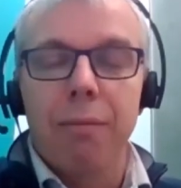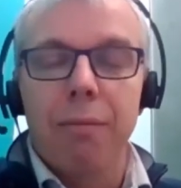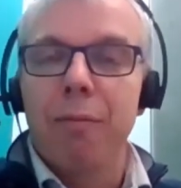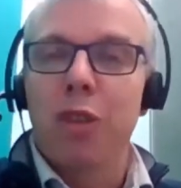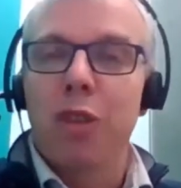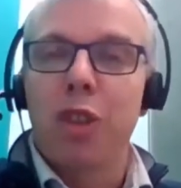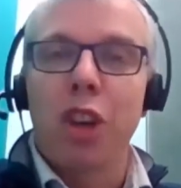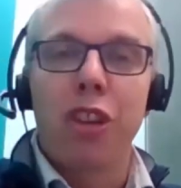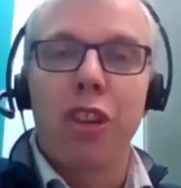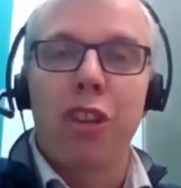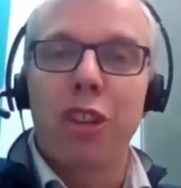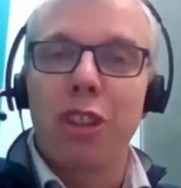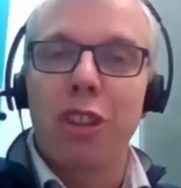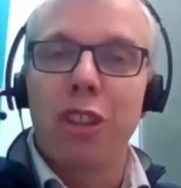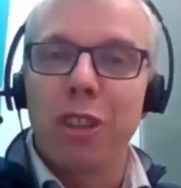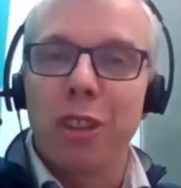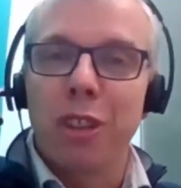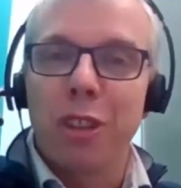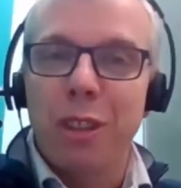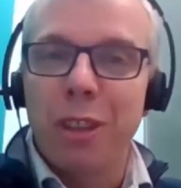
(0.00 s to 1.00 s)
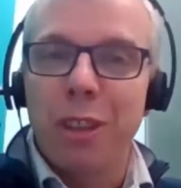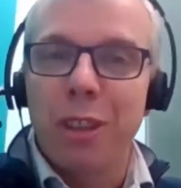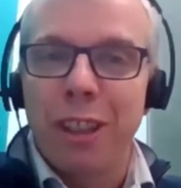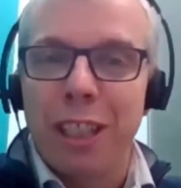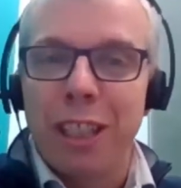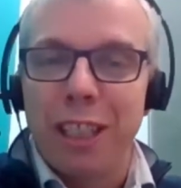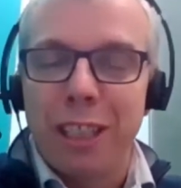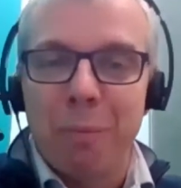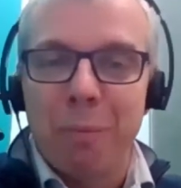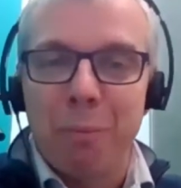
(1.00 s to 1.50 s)
Jonathan's
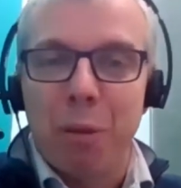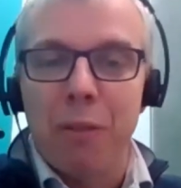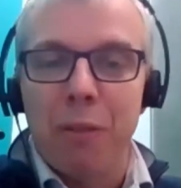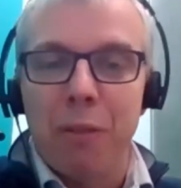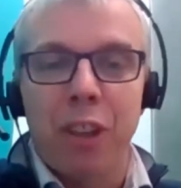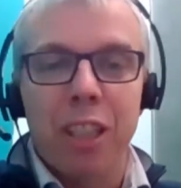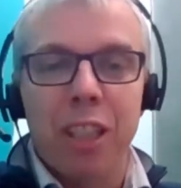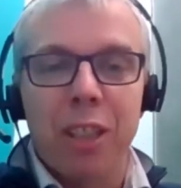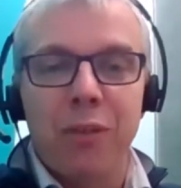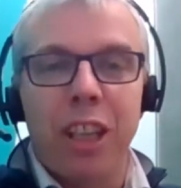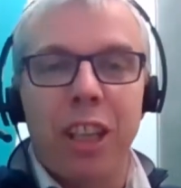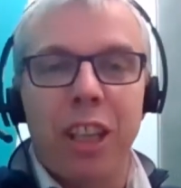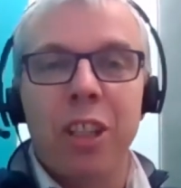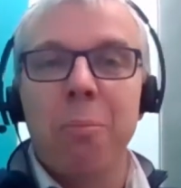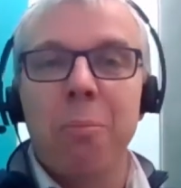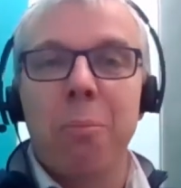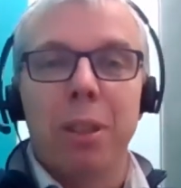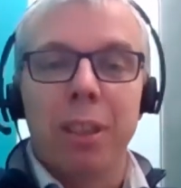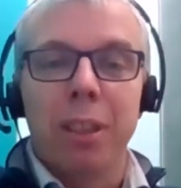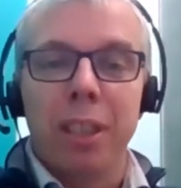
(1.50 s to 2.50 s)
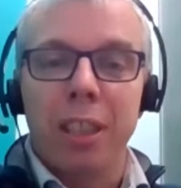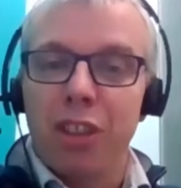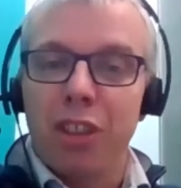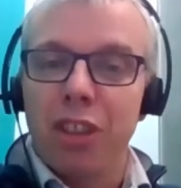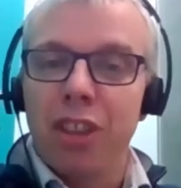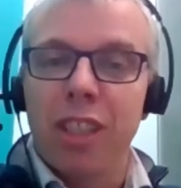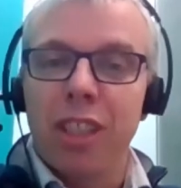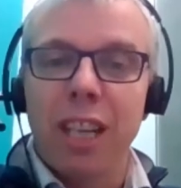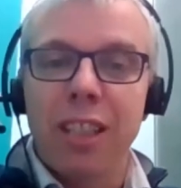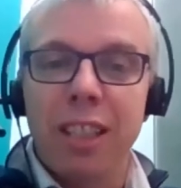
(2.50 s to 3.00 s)
LinkedIn profile is very humble. He
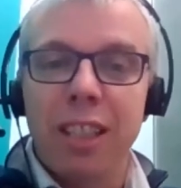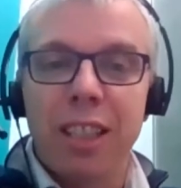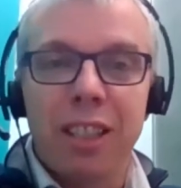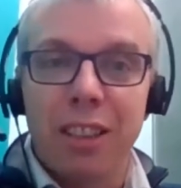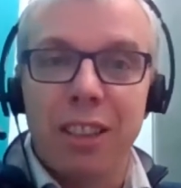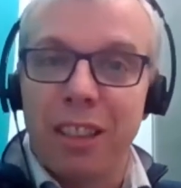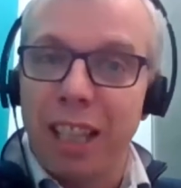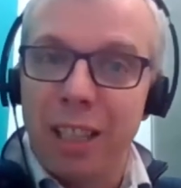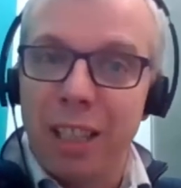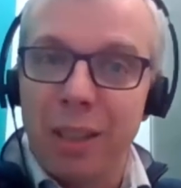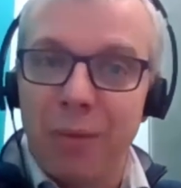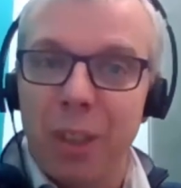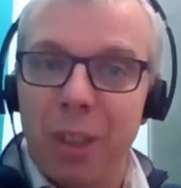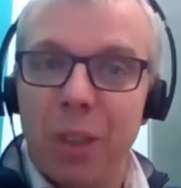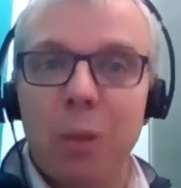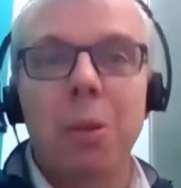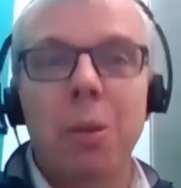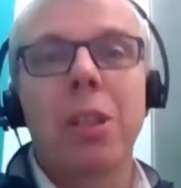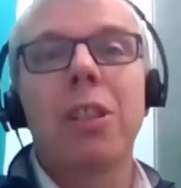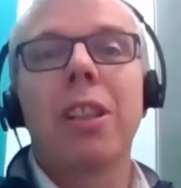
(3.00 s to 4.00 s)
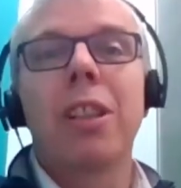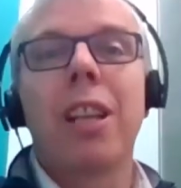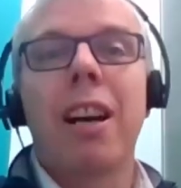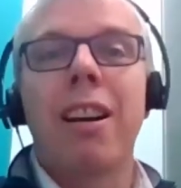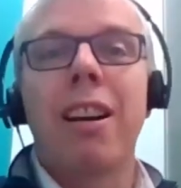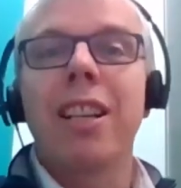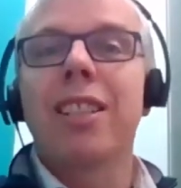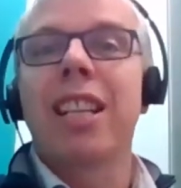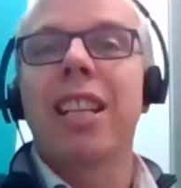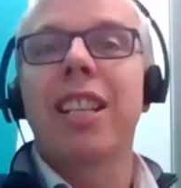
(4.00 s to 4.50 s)
just says he's a data
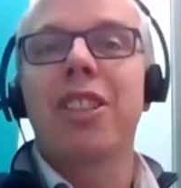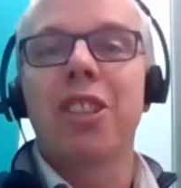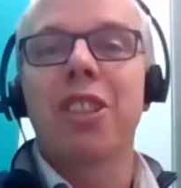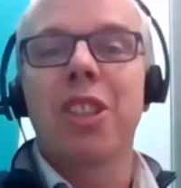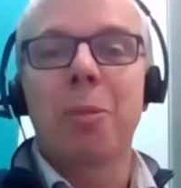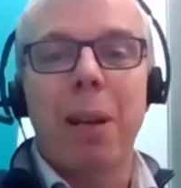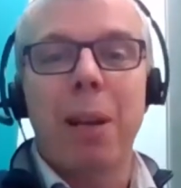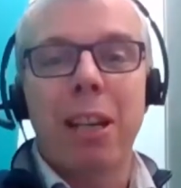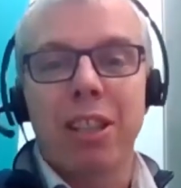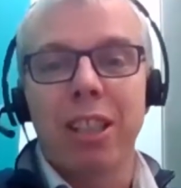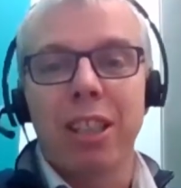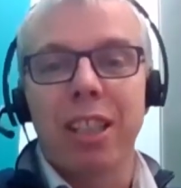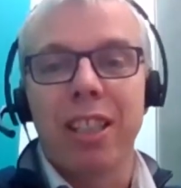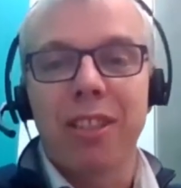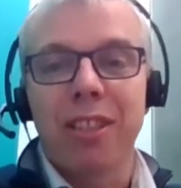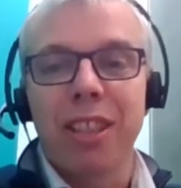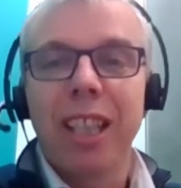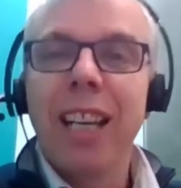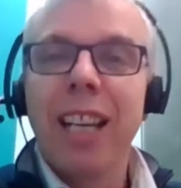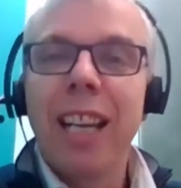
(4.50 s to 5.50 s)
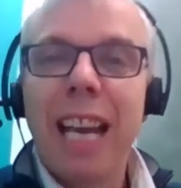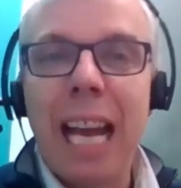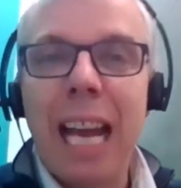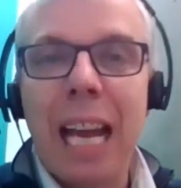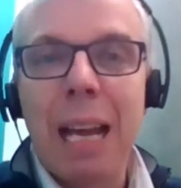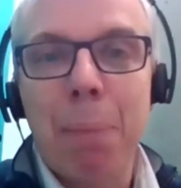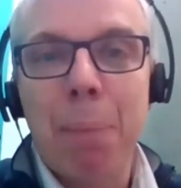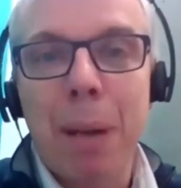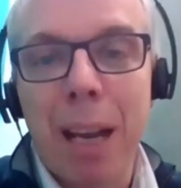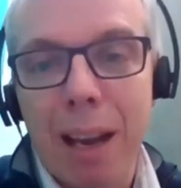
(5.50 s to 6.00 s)
visualization specialist
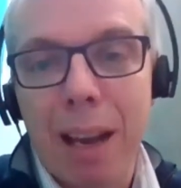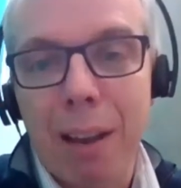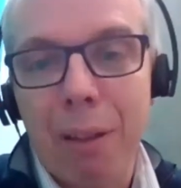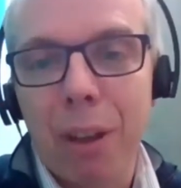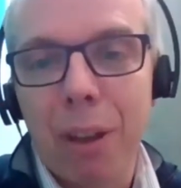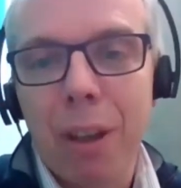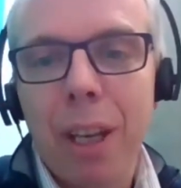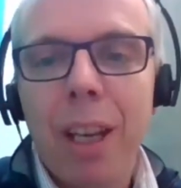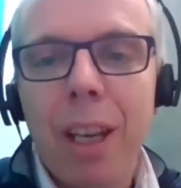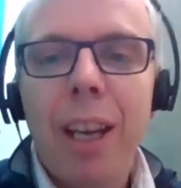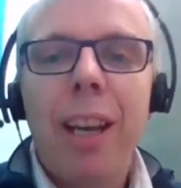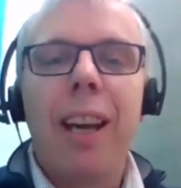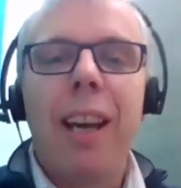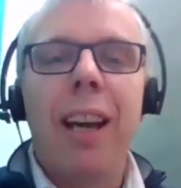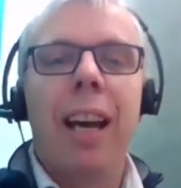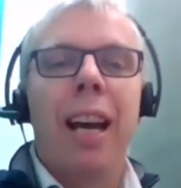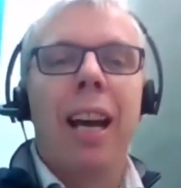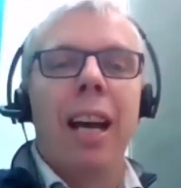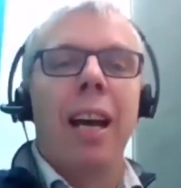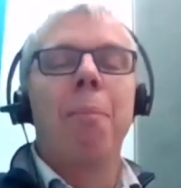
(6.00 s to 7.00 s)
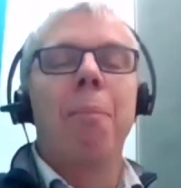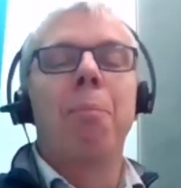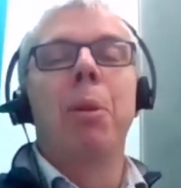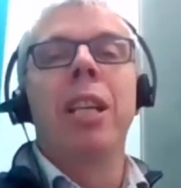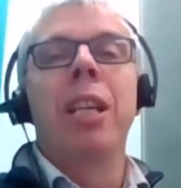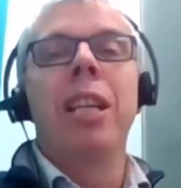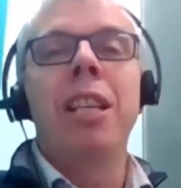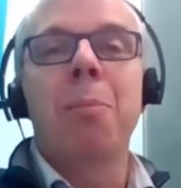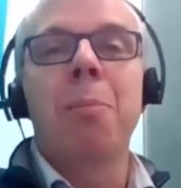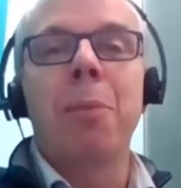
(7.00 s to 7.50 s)
at Path. But
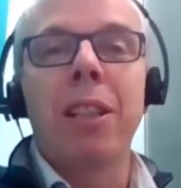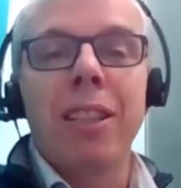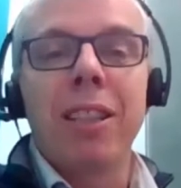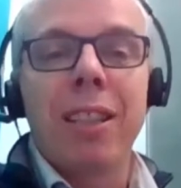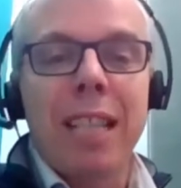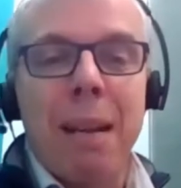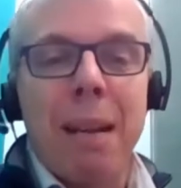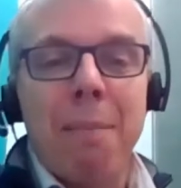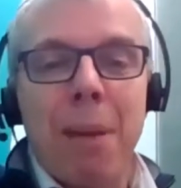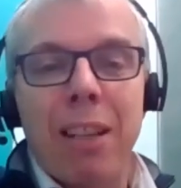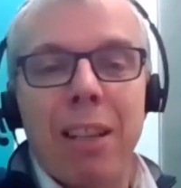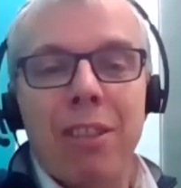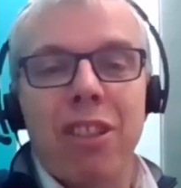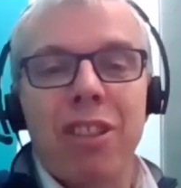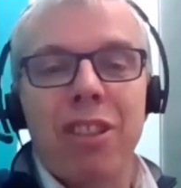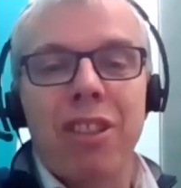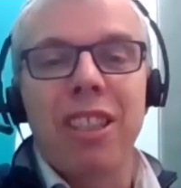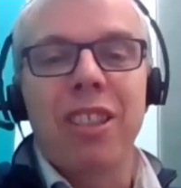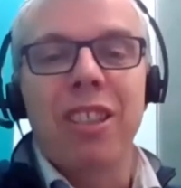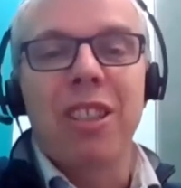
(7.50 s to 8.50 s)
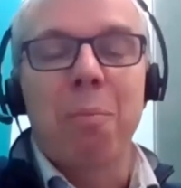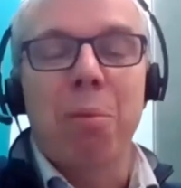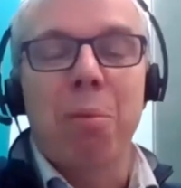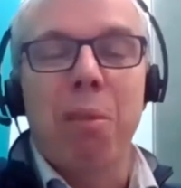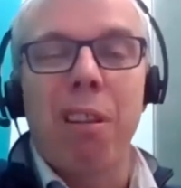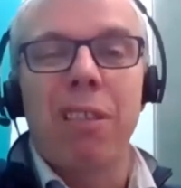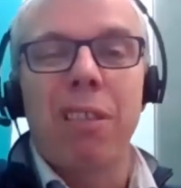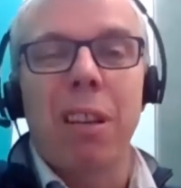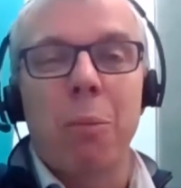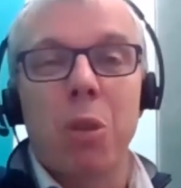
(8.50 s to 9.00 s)
he's been a Zen Master since the
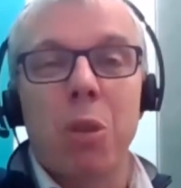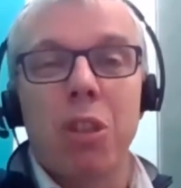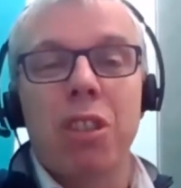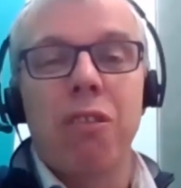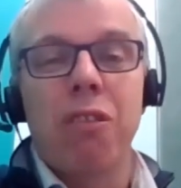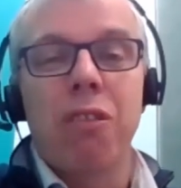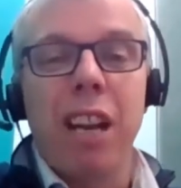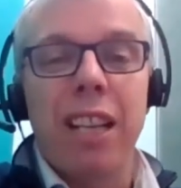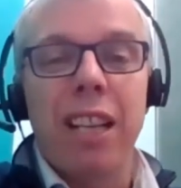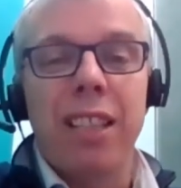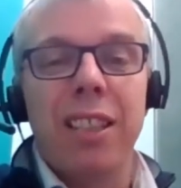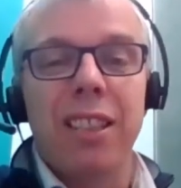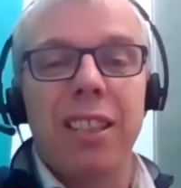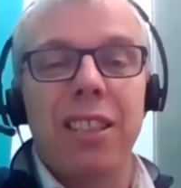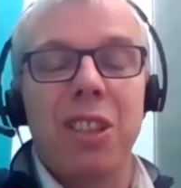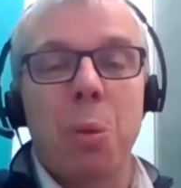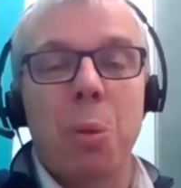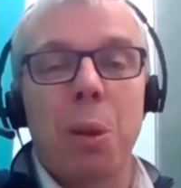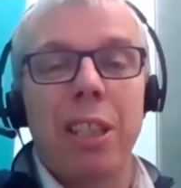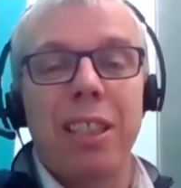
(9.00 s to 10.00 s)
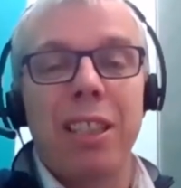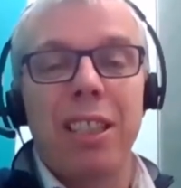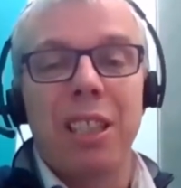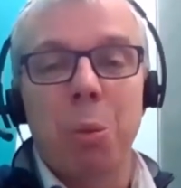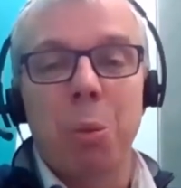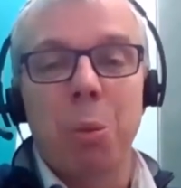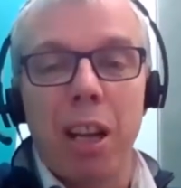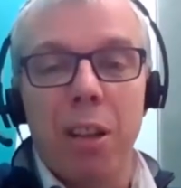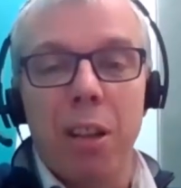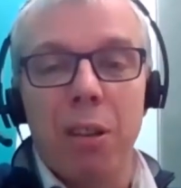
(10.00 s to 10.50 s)
program was created in
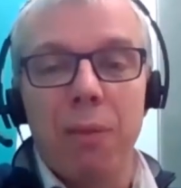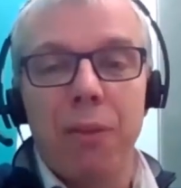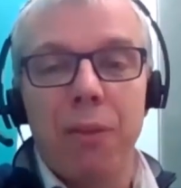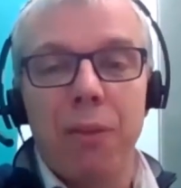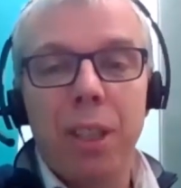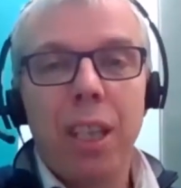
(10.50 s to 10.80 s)
2012.